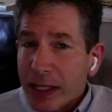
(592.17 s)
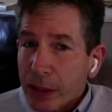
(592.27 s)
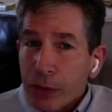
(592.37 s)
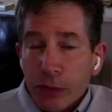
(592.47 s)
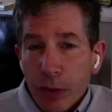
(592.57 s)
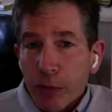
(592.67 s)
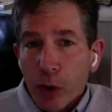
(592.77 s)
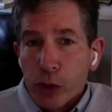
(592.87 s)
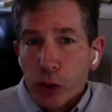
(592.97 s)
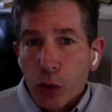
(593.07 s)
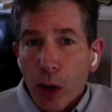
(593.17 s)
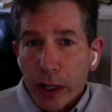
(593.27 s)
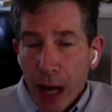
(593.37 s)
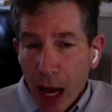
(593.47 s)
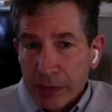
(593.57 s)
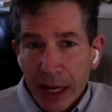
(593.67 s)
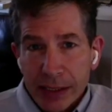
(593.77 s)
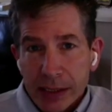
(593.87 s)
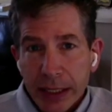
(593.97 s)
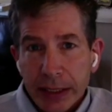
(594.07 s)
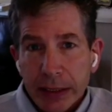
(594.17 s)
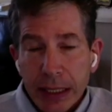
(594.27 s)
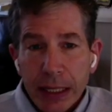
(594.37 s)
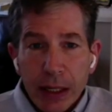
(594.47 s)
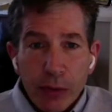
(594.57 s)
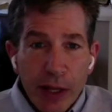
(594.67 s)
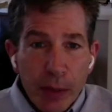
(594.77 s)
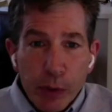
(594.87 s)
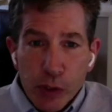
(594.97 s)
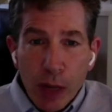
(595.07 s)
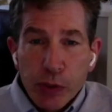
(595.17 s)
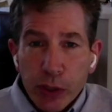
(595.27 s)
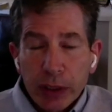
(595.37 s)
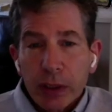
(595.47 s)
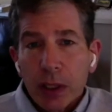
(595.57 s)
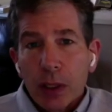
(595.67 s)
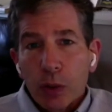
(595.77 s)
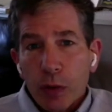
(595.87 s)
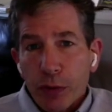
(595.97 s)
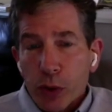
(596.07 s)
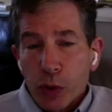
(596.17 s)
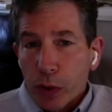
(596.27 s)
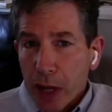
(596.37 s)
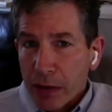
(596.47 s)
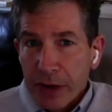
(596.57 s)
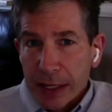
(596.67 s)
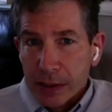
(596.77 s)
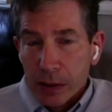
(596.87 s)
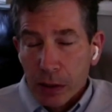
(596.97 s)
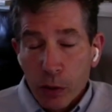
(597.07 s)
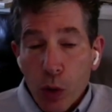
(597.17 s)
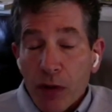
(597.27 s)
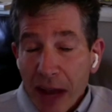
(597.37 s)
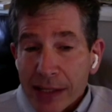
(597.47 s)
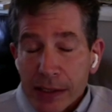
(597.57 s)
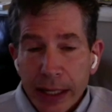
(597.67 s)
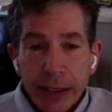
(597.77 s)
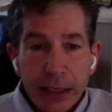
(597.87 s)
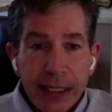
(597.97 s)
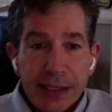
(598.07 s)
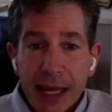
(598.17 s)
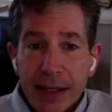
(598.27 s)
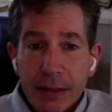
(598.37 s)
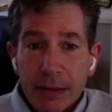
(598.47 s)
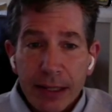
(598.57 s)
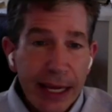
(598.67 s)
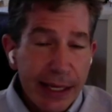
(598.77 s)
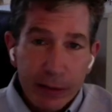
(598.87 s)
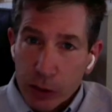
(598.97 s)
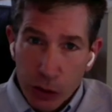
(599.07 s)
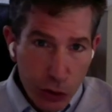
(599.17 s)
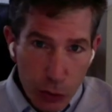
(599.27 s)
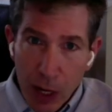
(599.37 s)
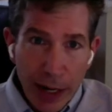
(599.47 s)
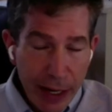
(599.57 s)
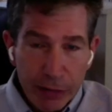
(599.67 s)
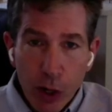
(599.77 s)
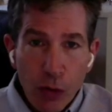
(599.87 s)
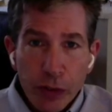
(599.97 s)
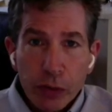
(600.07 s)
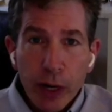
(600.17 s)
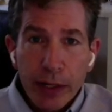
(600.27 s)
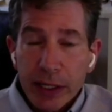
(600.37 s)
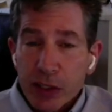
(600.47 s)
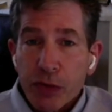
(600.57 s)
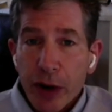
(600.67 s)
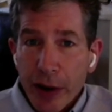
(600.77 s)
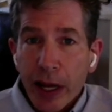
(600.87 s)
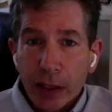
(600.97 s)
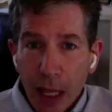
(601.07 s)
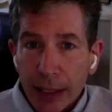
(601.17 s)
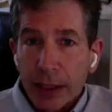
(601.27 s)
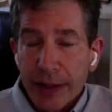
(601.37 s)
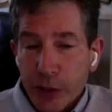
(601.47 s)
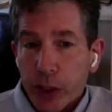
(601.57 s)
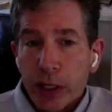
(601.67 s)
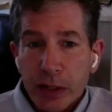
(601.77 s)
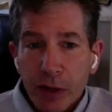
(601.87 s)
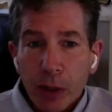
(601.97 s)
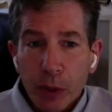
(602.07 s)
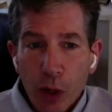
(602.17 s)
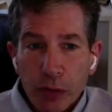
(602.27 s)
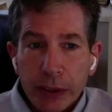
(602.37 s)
is quite different from folks who are not vaccinated right? The presumption with folks who are not vac- who are vaccinated is that they do not have COVID, right? It's very unlikely that you're going to develop